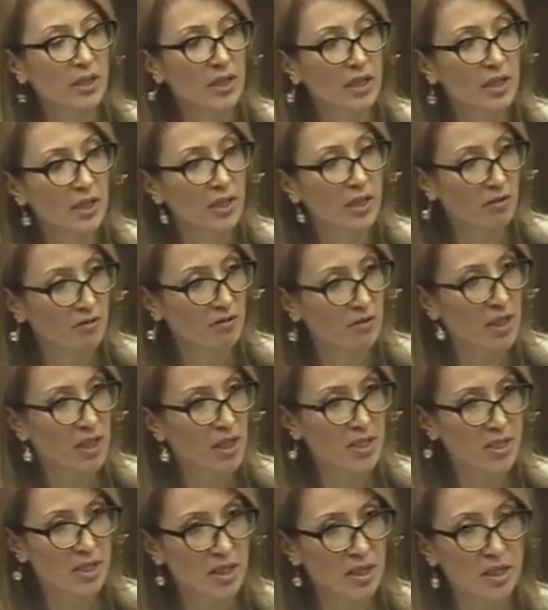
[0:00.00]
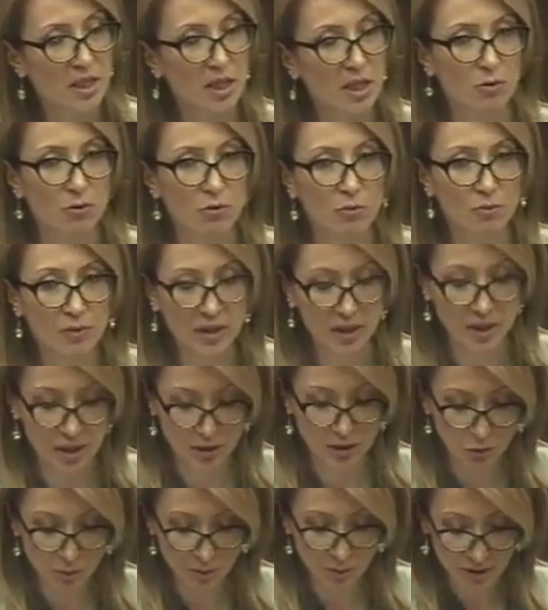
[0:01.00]
lose time in
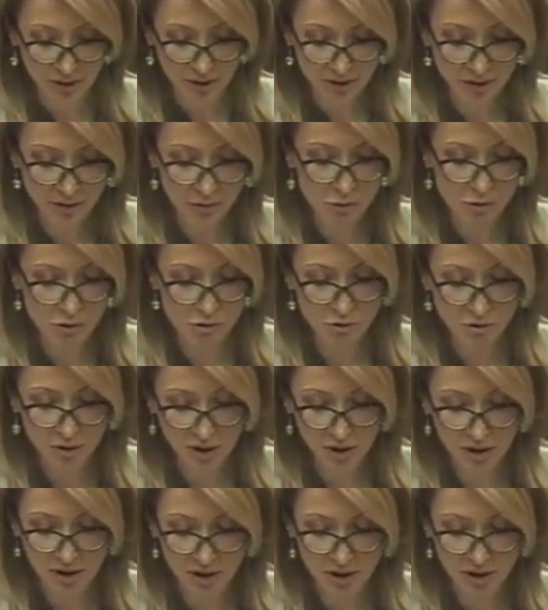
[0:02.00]
terms of